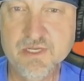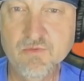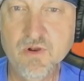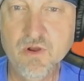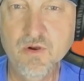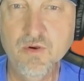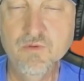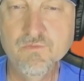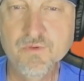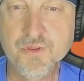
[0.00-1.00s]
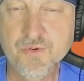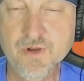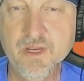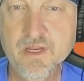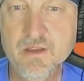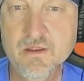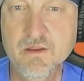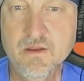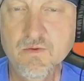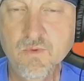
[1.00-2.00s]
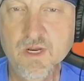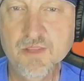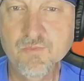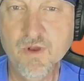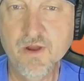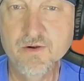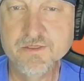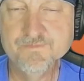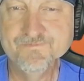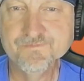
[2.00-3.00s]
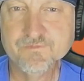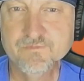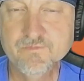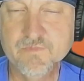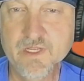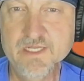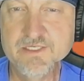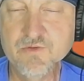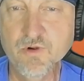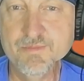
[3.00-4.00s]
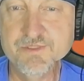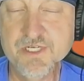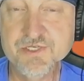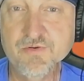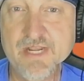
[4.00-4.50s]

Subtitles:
They were 0-3 with runners in scoring position.